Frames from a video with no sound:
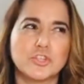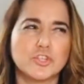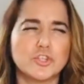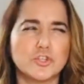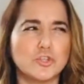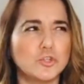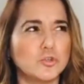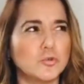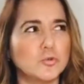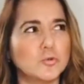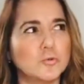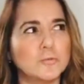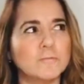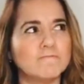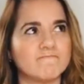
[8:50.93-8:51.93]

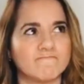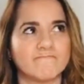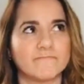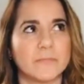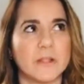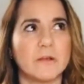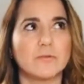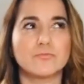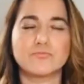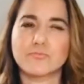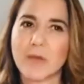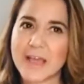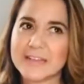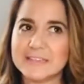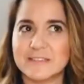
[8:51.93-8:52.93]
to
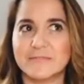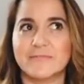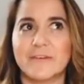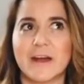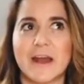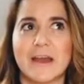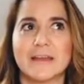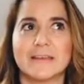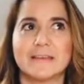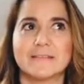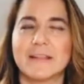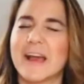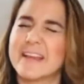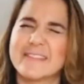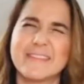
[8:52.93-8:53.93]
rectify,
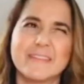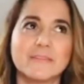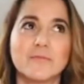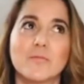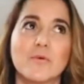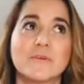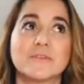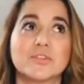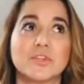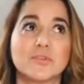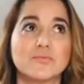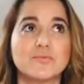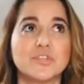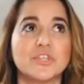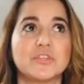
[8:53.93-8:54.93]
I think the word is
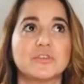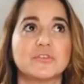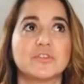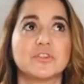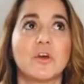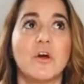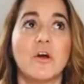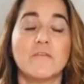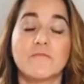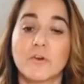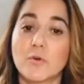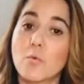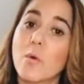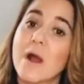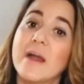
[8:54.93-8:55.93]
solutions for
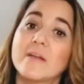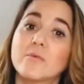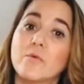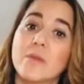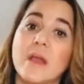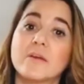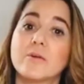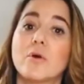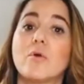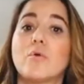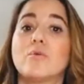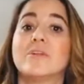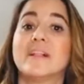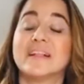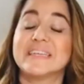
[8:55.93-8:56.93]
what we are
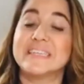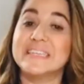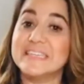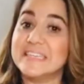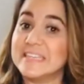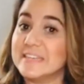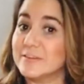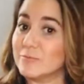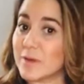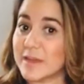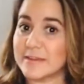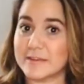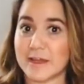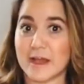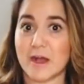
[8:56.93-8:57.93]
all needing
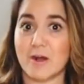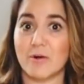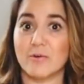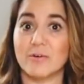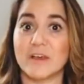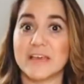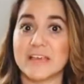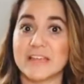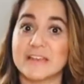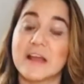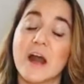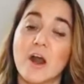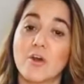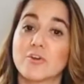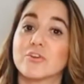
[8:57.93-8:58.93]
right now in
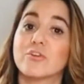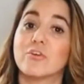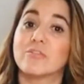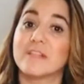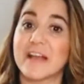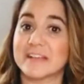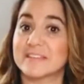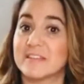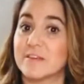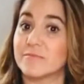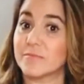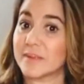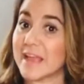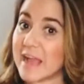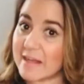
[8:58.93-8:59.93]
our collective
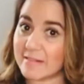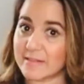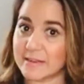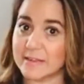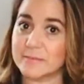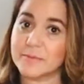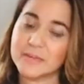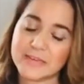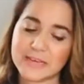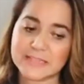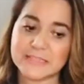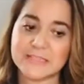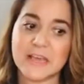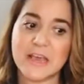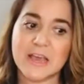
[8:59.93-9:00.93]
reality. Because
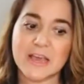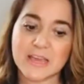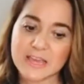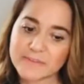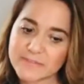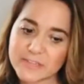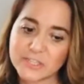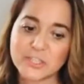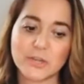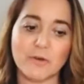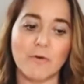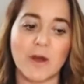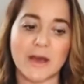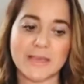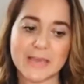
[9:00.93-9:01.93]
even
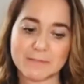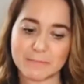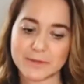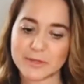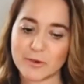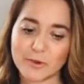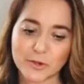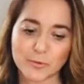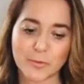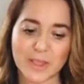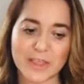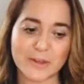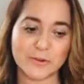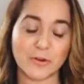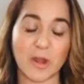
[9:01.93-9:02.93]
though I am my own
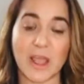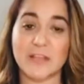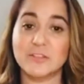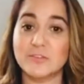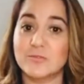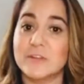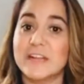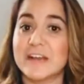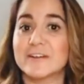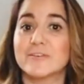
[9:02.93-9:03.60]
creator, I do need a